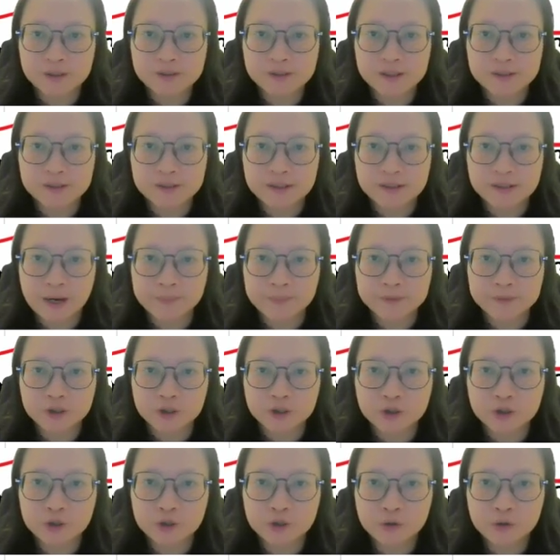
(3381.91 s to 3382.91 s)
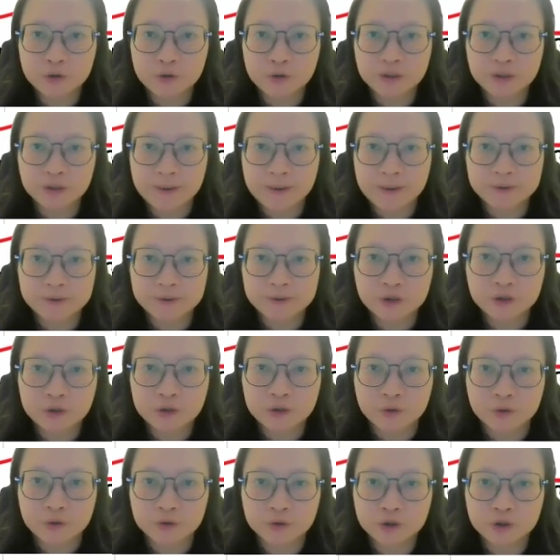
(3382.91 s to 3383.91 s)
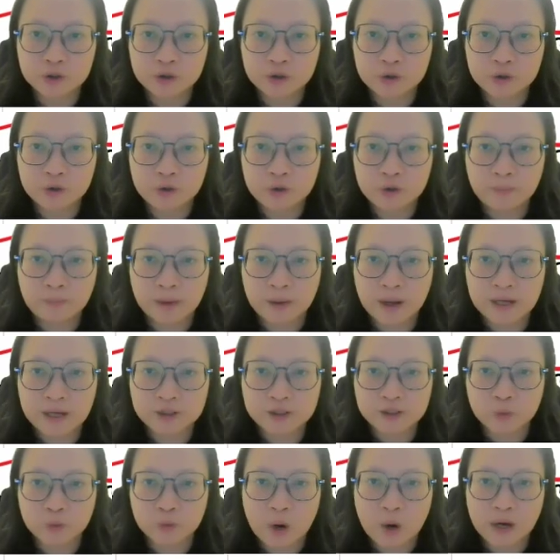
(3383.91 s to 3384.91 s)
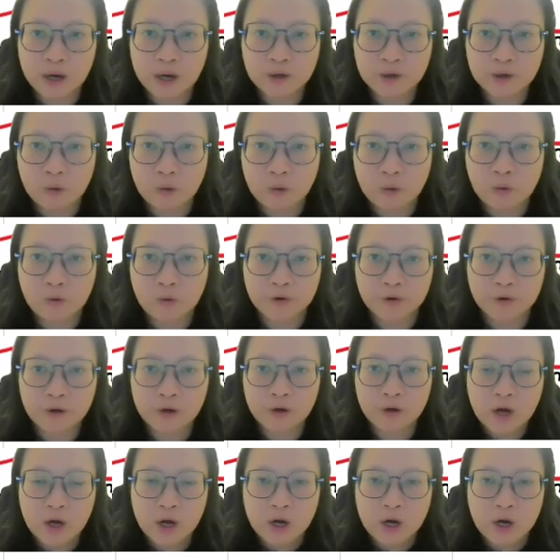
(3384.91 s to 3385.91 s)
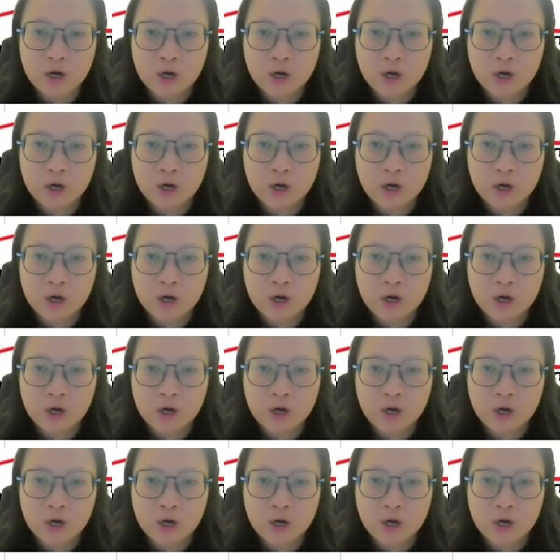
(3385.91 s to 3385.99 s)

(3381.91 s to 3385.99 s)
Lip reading: this is times 2 times 2, 2 plus 1 over